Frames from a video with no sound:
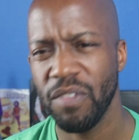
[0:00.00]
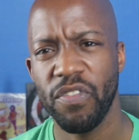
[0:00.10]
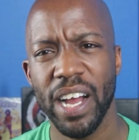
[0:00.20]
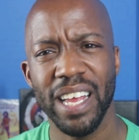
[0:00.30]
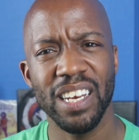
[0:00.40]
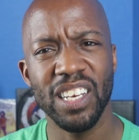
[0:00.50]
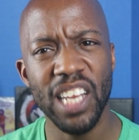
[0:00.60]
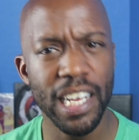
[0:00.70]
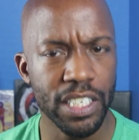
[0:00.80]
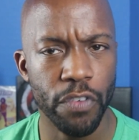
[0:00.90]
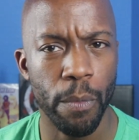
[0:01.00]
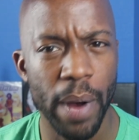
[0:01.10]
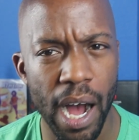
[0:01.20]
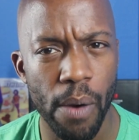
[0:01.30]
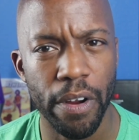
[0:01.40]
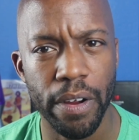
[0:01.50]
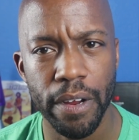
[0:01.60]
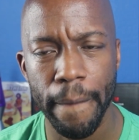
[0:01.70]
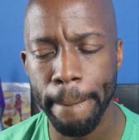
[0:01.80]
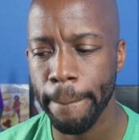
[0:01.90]
fucking lust for power
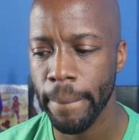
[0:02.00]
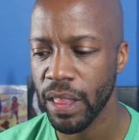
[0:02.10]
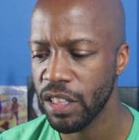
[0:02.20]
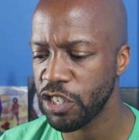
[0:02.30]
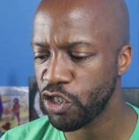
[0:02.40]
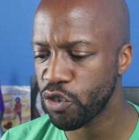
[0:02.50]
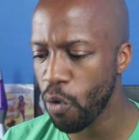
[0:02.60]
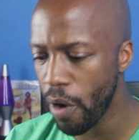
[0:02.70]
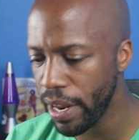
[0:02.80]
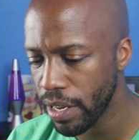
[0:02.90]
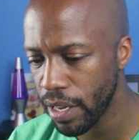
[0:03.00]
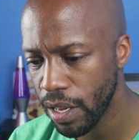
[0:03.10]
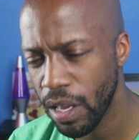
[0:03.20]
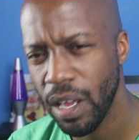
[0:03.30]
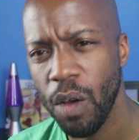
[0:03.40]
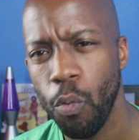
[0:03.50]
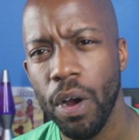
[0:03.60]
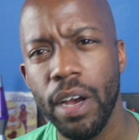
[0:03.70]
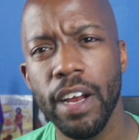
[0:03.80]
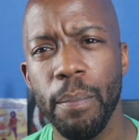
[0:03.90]
destroyed
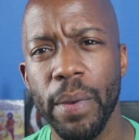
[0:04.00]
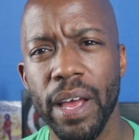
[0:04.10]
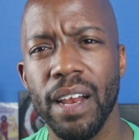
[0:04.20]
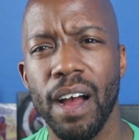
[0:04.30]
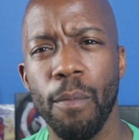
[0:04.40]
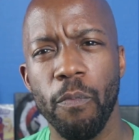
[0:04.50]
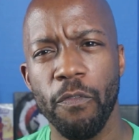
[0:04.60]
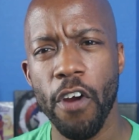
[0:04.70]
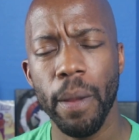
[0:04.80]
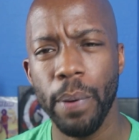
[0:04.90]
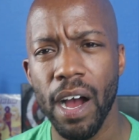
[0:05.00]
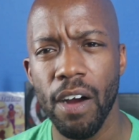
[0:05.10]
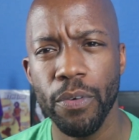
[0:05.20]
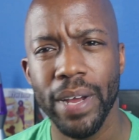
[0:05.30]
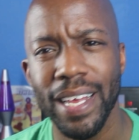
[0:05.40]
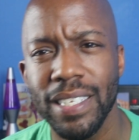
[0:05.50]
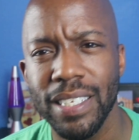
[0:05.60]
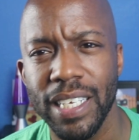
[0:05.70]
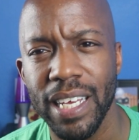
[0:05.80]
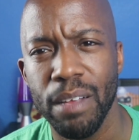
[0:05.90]
what could have been a very powerful
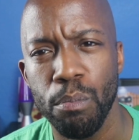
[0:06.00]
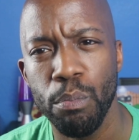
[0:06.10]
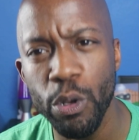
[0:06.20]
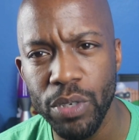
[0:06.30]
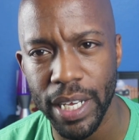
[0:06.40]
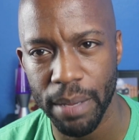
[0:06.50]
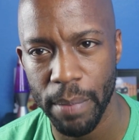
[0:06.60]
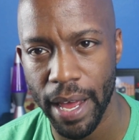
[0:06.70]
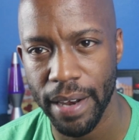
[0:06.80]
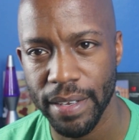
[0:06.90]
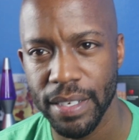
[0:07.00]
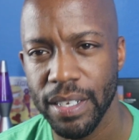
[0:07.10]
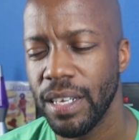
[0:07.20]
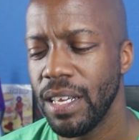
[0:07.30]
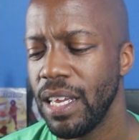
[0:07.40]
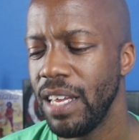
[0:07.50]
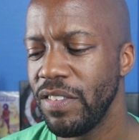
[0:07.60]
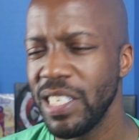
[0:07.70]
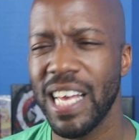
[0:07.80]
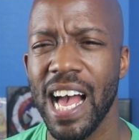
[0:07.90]
entity in music, man. If
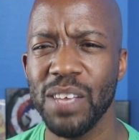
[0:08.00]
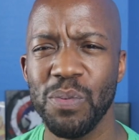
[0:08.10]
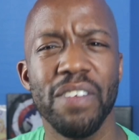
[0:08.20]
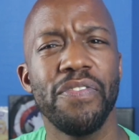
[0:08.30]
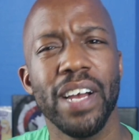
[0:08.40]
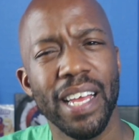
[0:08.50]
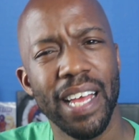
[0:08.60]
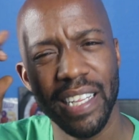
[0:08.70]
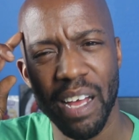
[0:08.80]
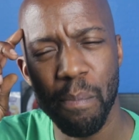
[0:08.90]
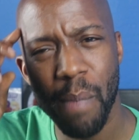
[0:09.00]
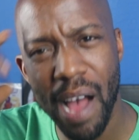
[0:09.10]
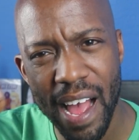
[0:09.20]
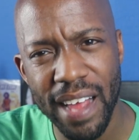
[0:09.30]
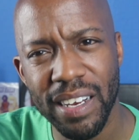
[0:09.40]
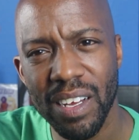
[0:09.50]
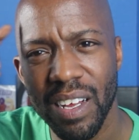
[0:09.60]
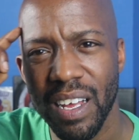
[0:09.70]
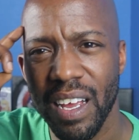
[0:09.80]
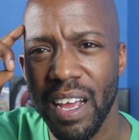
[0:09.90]
these guys would have fucking had their mind
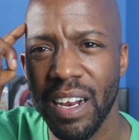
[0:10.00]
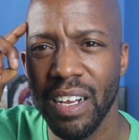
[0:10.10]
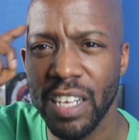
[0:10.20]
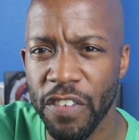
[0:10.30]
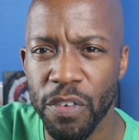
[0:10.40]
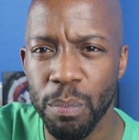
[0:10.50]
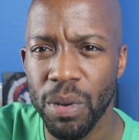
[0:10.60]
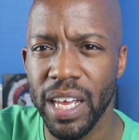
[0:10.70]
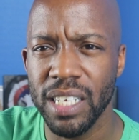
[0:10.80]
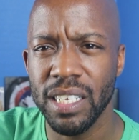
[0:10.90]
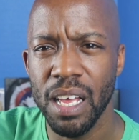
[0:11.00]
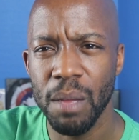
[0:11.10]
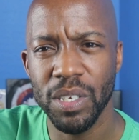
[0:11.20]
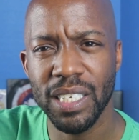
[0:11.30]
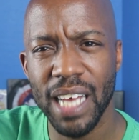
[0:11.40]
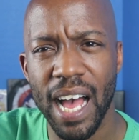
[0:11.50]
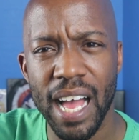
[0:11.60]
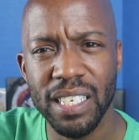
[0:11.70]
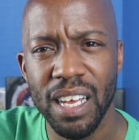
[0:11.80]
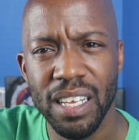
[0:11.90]
in a different place
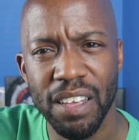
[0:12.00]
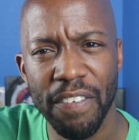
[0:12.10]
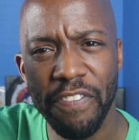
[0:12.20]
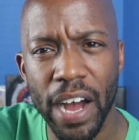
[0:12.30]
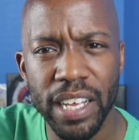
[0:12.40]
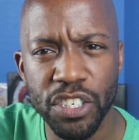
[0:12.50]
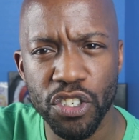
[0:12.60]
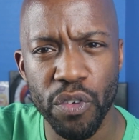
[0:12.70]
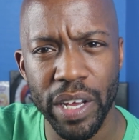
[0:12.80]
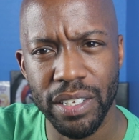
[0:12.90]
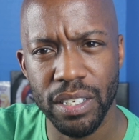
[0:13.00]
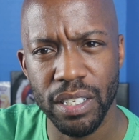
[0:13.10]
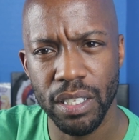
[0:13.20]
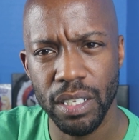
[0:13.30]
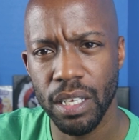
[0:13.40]
besides the fucking streets,